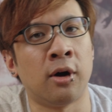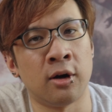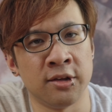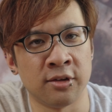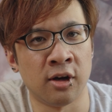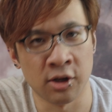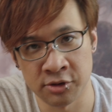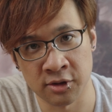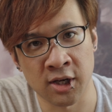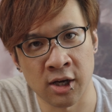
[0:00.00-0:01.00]
bar is
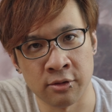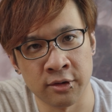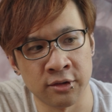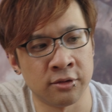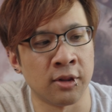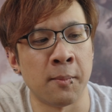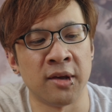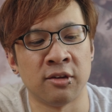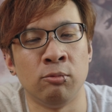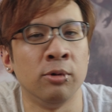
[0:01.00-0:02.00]
100 calories. So that
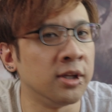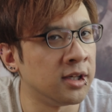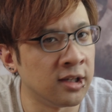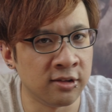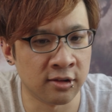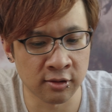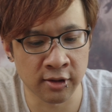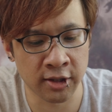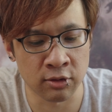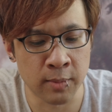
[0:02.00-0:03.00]
makes it really easy to
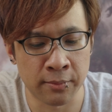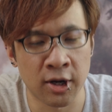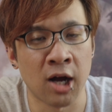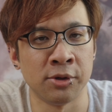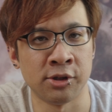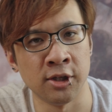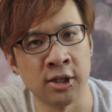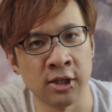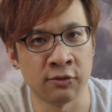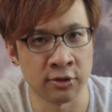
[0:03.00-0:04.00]
like remember how much you're
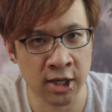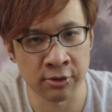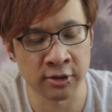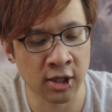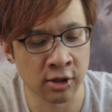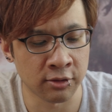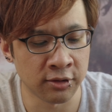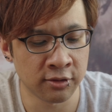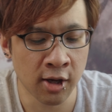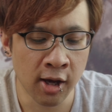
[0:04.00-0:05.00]
eating if you're counting
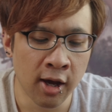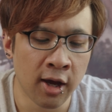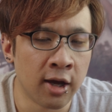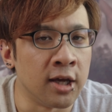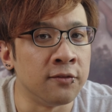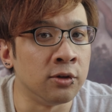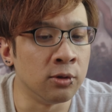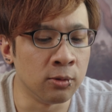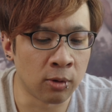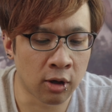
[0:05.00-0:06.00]
calories. If
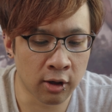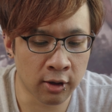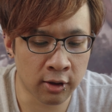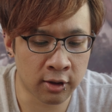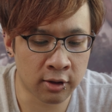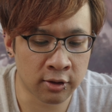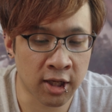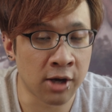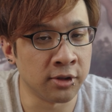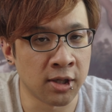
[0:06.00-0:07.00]
you are
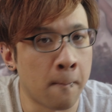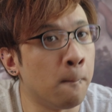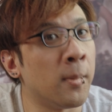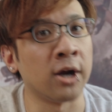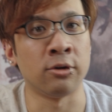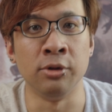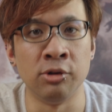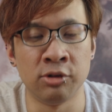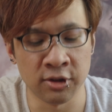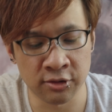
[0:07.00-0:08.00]
counting
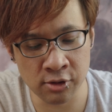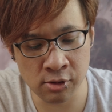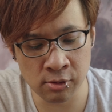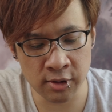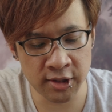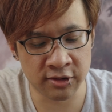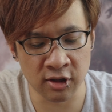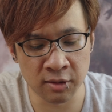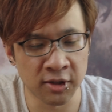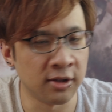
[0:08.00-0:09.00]
macronutrients though, it's
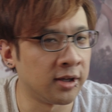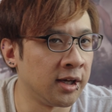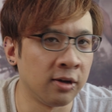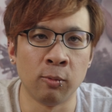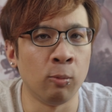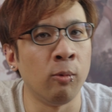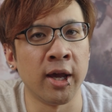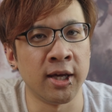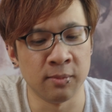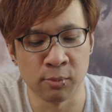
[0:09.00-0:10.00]
going to be like
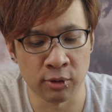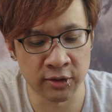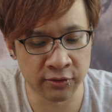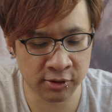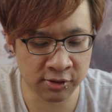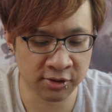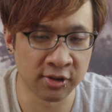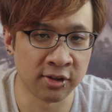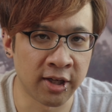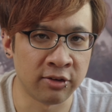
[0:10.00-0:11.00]
way more difficult
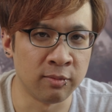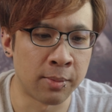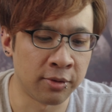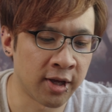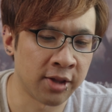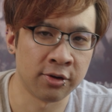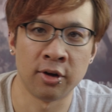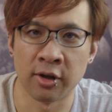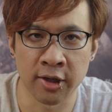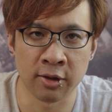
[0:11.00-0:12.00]
to like remember that. They're
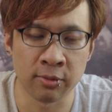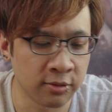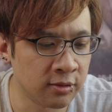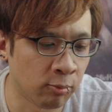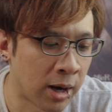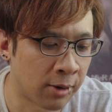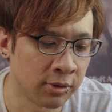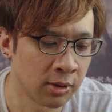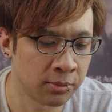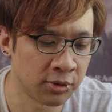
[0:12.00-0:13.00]
not like
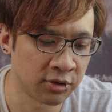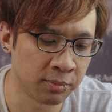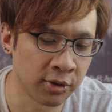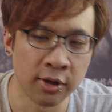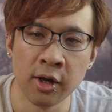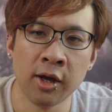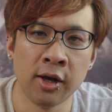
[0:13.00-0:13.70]
round numbers, but